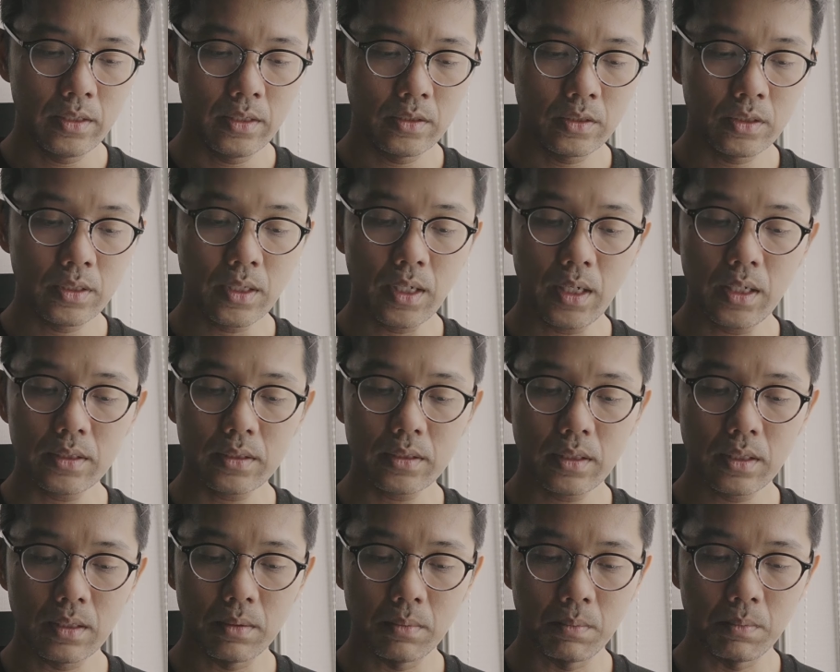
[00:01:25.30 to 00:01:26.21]
she
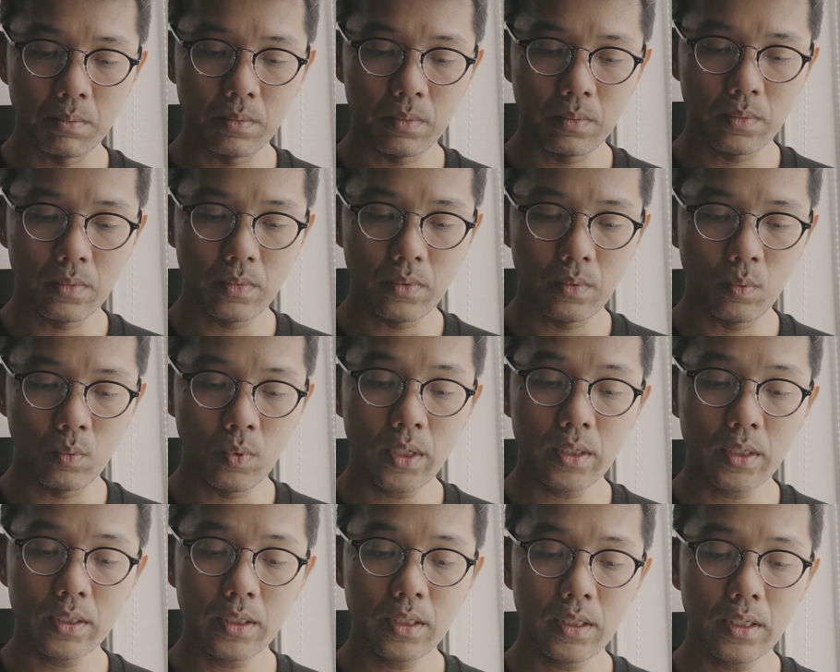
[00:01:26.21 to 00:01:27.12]
asked him
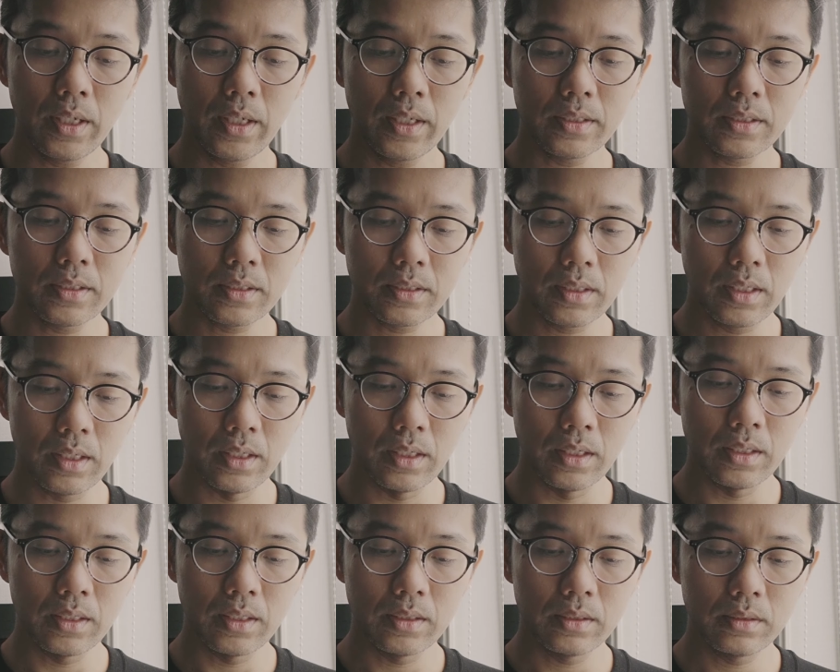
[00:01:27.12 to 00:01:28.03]
what he had
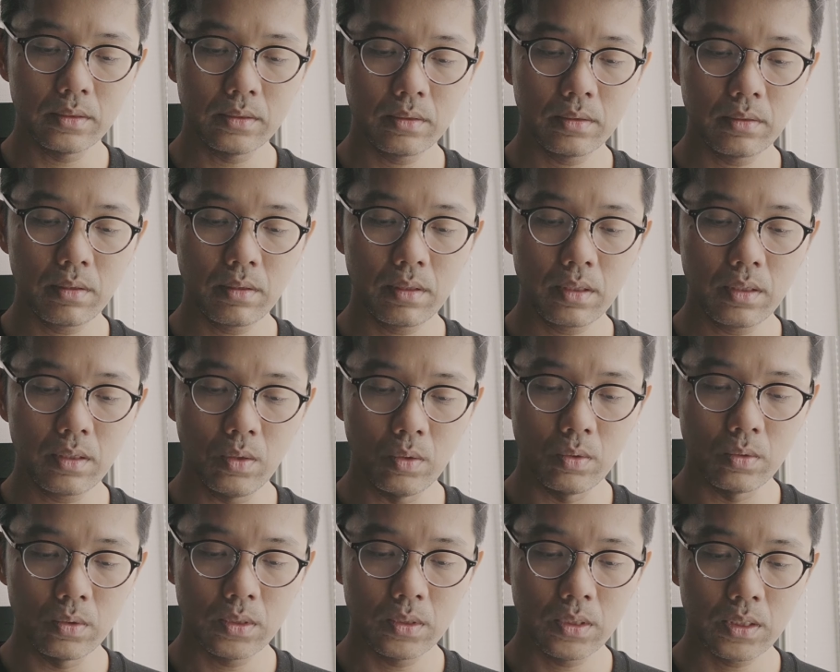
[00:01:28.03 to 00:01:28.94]
said to the
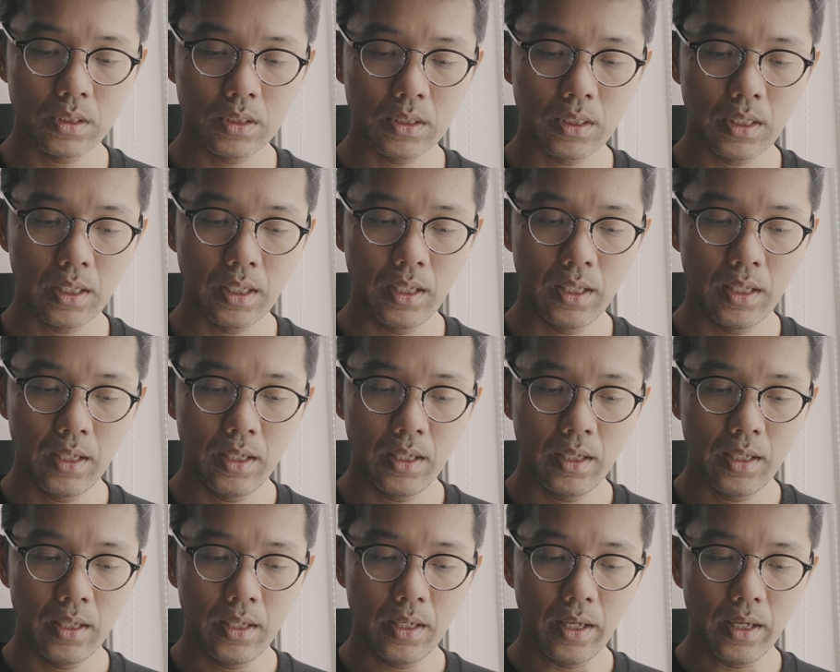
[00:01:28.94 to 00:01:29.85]
goats,
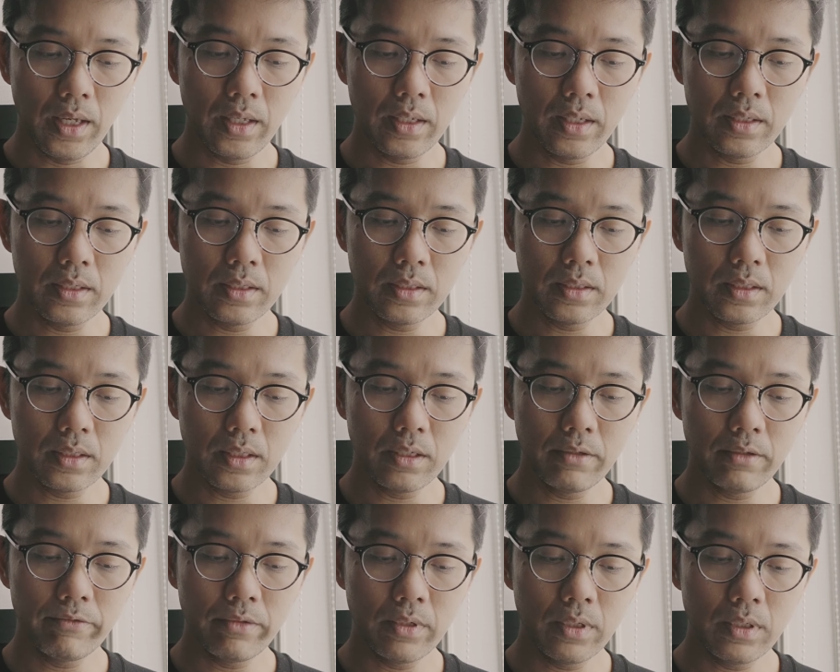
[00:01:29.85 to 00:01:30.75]
and
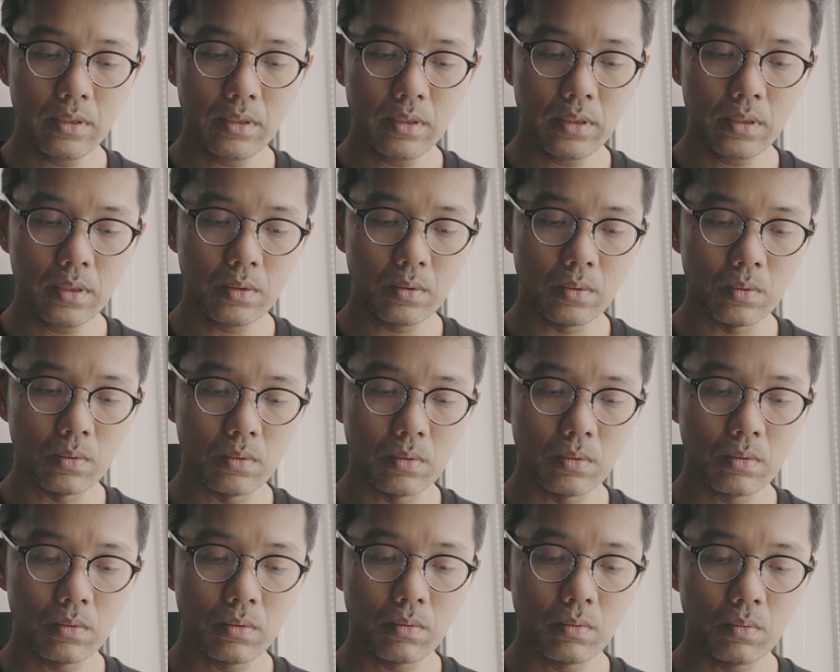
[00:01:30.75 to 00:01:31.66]
if he knew
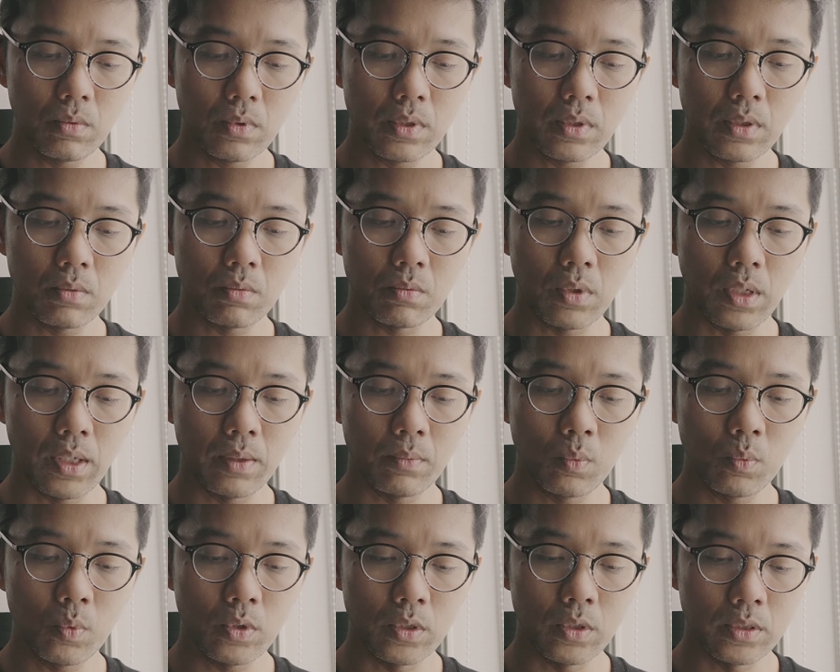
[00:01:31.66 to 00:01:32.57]
what the
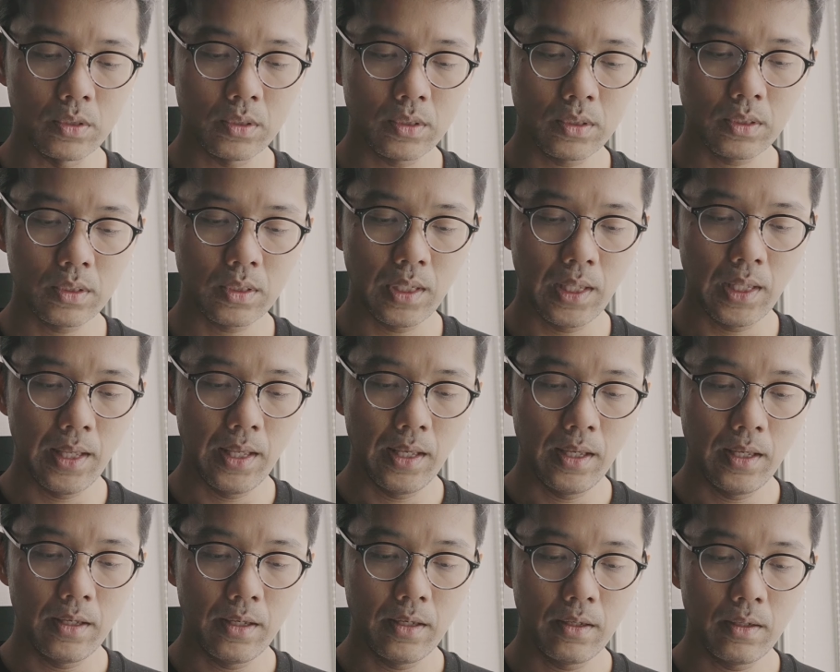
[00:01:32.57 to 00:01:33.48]
rhyme was.
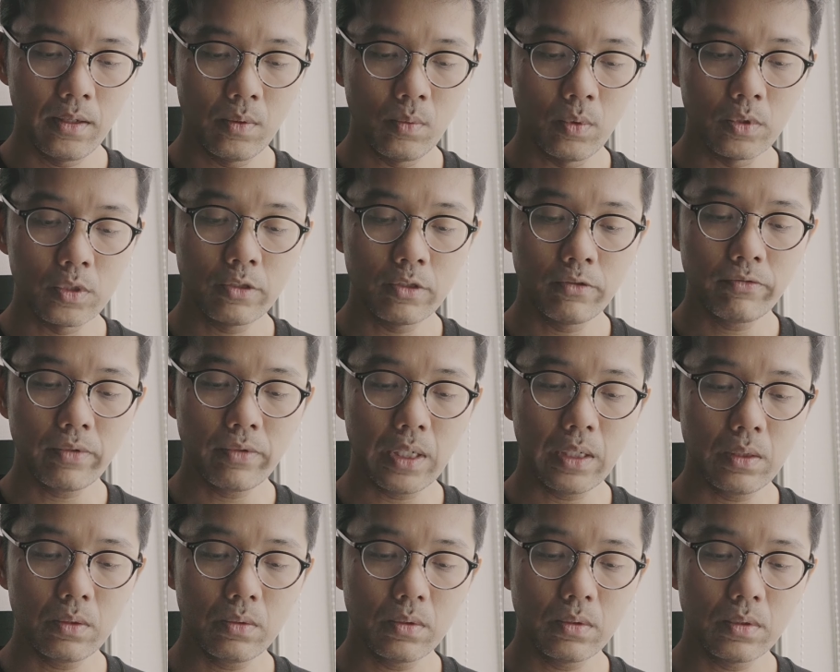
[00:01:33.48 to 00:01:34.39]
When she
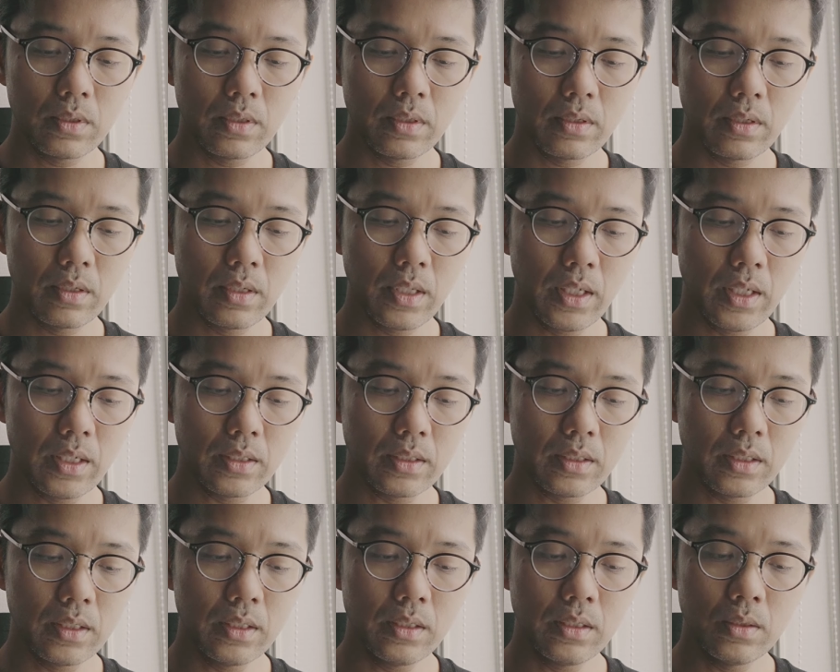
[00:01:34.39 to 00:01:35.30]
found that
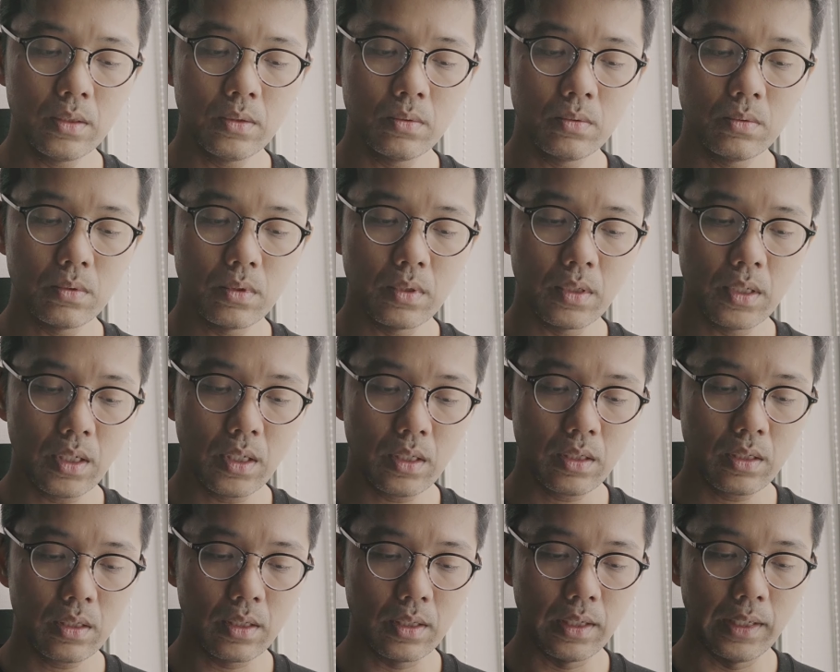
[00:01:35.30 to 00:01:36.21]
he knew
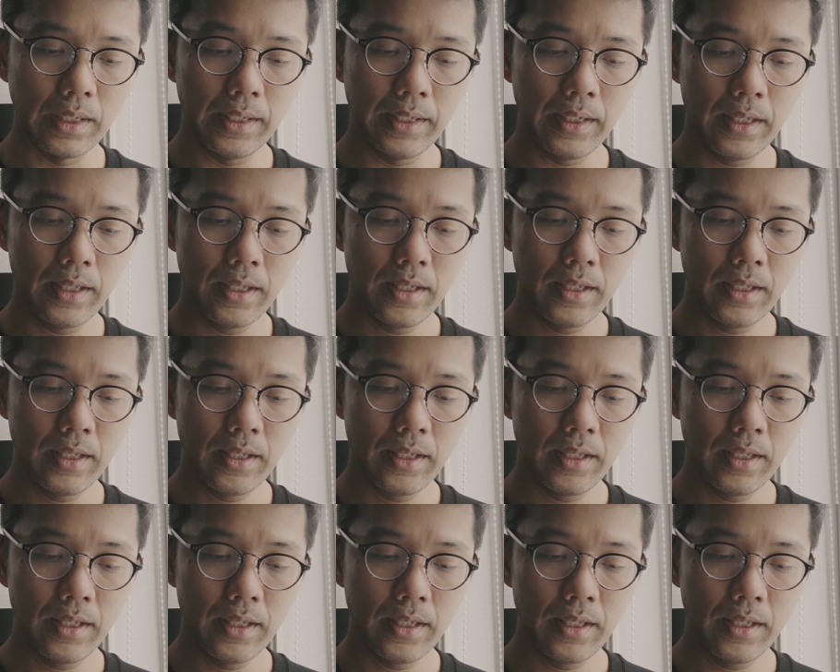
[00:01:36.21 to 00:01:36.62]
nothing,